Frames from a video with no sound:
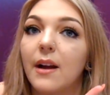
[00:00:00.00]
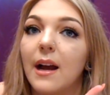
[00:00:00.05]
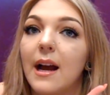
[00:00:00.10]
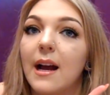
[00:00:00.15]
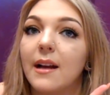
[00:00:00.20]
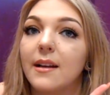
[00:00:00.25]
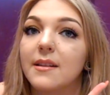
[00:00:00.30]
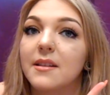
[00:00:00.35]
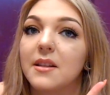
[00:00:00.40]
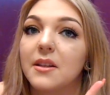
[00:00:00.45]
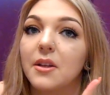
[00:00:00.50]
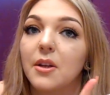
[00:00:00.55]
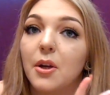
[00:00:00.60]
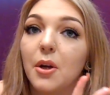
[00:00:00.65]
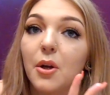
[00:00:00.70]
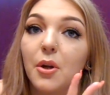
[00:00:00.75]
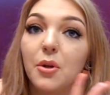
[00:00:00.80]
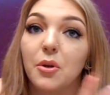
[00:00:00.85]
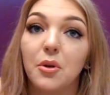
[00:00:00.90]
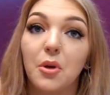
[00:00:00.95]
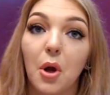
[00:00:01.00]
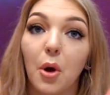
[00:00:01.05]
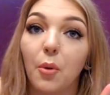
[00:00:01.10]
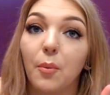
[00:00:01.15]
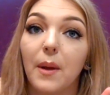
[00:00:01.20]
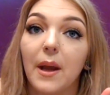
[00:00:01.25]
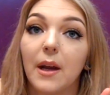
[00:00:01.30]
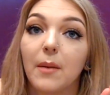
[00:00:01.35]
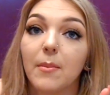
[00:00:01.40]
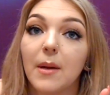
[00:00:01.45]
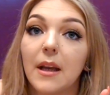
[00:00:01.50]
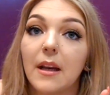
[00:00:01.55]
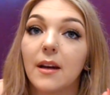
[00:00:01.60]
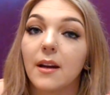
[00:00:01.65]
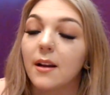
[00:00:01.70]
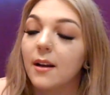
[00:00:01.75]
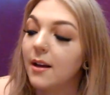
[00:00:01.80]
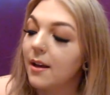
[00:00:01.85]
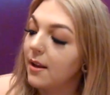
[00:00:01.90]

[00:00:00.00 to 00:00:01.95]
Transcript: has no pigment.